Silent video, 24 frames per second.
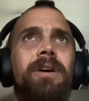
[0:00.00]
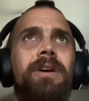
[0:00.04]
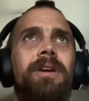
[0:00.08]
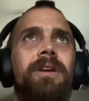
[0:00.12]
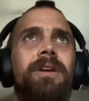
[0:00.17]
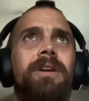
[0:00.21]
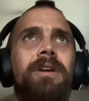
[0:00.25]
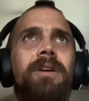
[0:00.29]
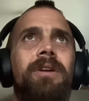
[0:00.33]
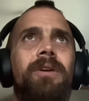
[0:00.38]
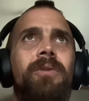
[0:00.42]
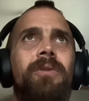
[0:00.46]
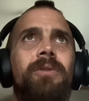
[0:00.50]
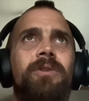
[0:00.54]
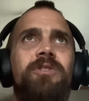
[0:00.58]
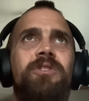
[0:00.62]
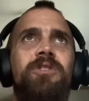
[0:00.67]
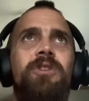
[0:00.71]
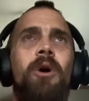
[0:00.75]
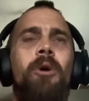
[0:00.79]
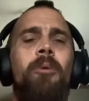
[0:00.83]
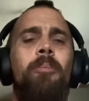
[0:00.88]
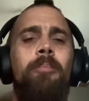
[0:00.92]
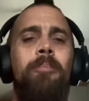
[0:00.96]
you know, there's
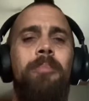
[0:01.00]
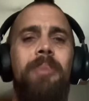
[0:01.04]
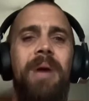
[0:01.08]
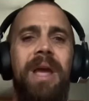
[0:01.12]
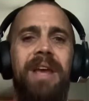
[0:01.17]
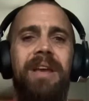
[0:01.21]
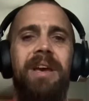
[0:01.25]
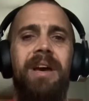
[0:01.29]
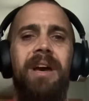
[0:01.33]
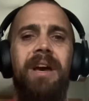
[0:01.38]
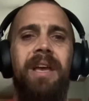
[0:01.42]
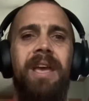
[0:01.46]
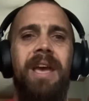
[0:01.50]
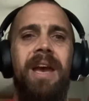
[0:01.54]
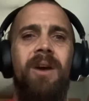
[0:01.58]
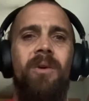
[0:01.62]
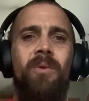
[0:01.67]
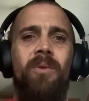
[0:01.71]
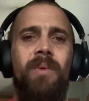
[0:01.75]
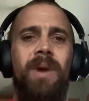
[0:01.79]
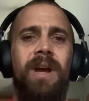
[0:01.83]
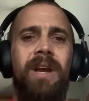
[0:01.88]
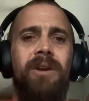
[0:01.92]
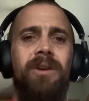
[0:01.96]
no bank account
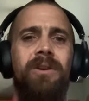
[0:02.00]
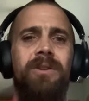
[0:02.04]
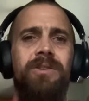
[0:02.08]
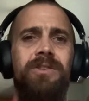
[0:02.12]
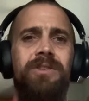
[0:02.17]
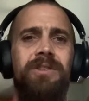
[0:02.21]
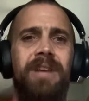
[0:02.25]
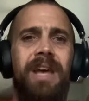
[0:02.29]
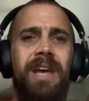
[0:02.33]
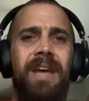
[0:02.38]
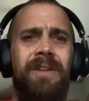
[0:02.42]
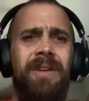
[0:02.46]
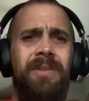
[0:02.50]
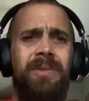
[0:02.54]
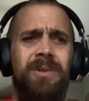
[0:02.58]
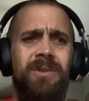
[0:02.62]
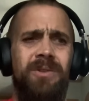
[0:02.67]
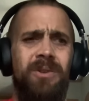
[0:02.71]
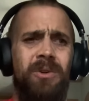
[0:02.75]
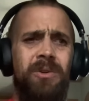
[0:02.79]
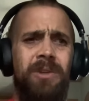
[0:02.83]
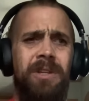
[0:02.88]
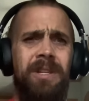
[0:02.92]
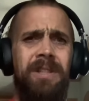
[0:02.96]
records, and that there's
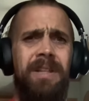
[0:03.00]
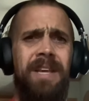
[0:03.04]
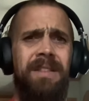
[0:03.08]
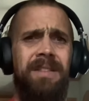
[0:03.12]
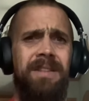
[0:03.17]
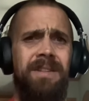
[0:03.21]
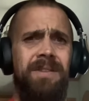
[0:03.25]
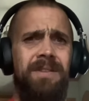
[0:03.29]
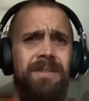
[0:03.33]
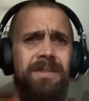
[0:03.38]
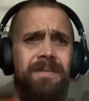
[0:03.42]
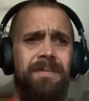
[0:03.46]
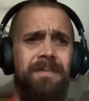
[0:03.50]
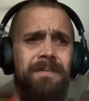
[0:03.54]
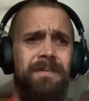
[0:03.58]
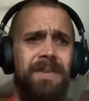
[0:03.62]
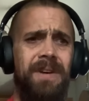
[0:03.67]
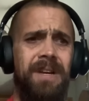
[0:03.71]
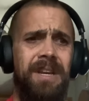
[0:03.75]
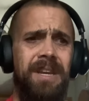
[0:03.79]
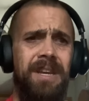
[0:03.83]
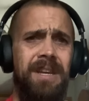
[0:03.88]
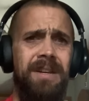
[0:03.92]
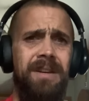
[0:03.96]
only like these
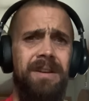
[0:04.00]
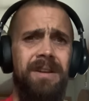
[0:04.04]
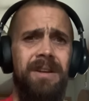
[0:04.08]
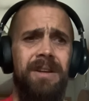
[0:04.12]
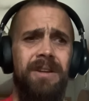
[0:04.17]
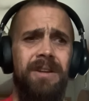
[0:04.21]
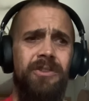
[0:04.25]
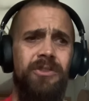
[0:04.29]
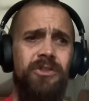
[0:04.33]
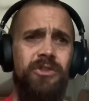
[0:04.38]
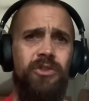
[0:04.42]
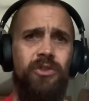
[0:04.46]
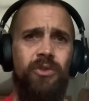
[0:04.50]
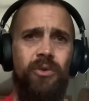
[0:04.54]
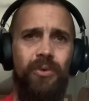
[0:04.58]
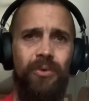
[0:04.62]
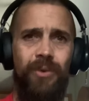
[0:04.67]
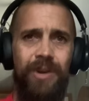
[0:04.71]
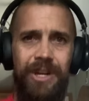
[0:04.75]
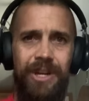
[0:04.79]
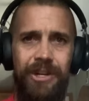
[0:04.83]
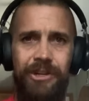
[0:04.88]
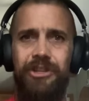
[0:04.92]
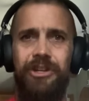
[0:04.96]
fucking
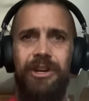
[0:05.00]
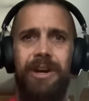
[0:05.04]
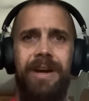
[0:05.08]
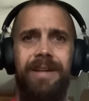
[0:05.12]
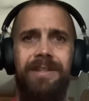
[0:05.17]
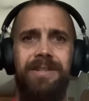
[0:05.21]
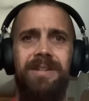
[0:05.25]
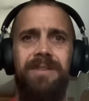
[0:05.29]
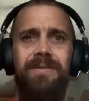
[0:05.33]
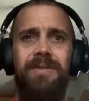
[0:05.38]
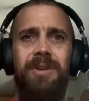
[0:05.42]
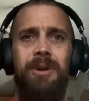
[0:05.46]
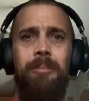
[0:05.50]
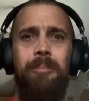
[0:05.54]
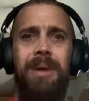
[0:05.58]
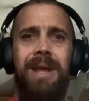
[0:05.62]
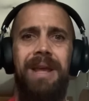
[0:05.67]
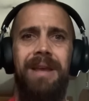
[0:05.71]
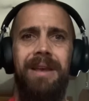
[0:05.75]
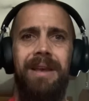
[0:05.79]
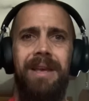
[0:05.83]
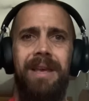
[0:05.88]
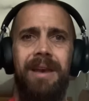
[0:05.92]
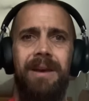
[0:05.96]
screenshots of your
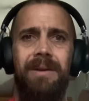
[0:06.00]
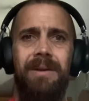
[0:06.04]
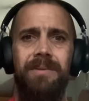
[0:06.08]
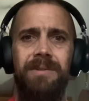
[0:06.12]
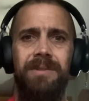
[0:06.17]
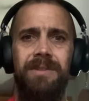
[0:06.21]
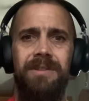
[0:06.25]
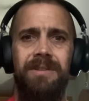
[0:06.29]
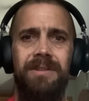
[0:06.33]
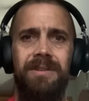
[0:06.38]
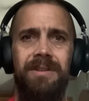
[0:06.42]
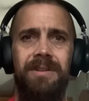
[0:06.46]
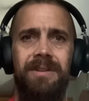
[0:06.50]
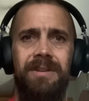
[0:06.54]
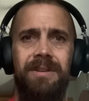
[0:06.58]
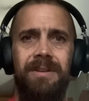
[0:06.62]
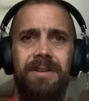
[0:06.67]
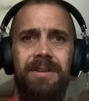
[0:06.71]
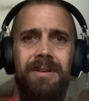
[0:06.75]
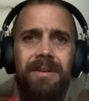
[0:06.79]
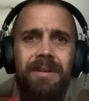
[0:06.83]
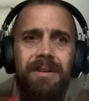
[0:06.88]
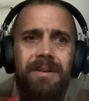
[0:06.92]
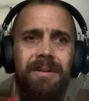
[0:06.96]
bank accounts
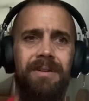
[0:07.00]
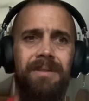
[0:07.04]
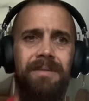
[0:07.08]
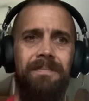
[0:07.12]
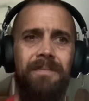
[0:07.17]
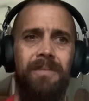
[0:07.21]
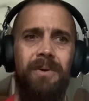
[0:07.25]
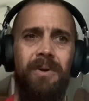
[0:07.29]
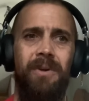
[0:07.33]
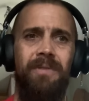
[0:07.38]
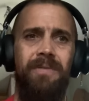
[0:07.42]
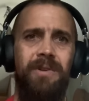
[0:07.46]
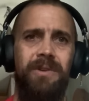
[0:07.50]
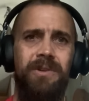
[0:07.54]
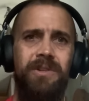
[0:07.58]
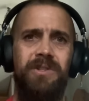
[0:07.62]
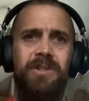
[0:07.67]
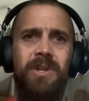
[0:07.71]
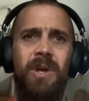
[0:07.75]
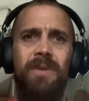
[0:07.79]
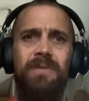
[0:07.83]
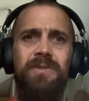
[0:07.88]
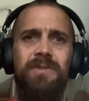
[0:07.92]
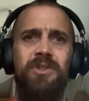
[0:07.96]
or of your
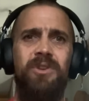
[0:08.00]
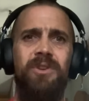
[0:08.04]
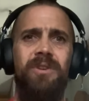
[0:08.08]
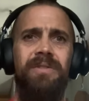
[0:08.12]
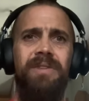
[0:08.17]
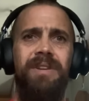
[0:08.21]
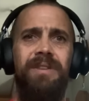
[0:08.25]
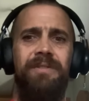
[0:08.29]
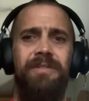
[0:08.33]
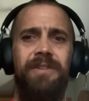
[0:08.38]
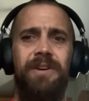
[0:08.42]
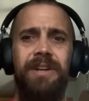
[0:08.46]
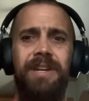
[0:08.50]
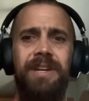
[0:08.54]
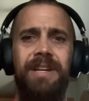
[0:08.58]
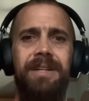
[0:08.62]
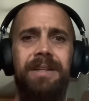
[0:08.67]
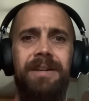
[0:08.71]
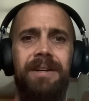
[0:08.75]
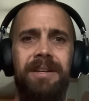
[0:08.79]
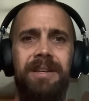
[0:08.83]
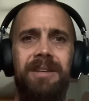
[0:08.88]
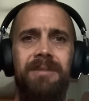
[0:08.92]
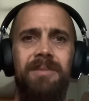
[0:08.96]
self-serving fucking
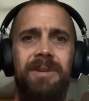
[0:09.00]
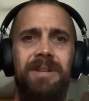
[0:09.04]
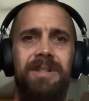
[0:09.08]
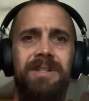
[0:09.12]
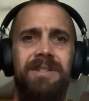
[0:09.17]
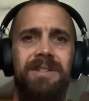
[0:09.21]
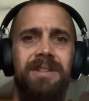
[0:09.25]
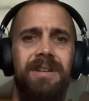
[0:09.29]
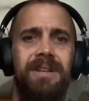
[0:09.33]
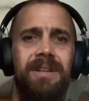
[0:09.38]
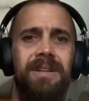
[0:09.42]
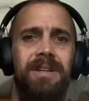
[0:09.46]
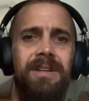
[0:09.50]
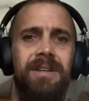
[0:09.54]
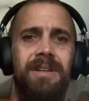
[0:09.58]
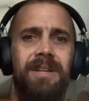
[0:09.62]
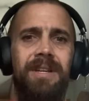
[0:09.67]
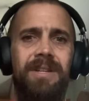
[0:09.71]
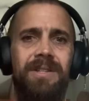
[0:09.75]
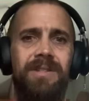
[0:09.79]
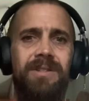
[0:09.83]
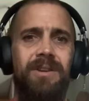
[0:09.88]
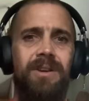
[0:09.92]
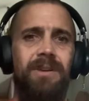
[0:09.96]
documents.
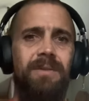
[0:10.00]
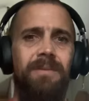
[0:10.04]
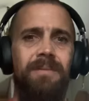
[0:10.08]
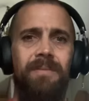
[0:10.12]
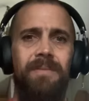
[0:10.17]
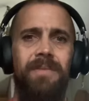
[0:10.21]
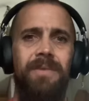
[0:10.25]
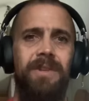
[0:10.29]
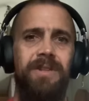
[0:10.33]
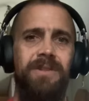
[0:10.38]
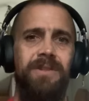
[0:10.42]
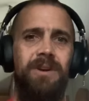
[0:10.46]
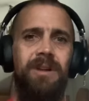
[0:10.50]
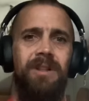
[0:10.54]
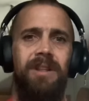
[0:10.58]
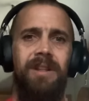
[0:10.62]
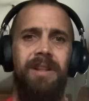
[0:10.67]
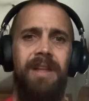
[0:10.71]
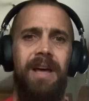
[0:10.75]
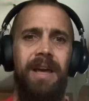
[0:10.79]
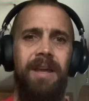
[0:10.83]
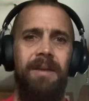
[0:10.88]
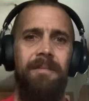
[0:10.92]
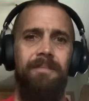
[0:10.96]
It's all it's all a
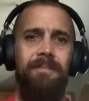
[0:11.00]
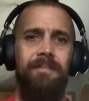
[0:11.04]
lie.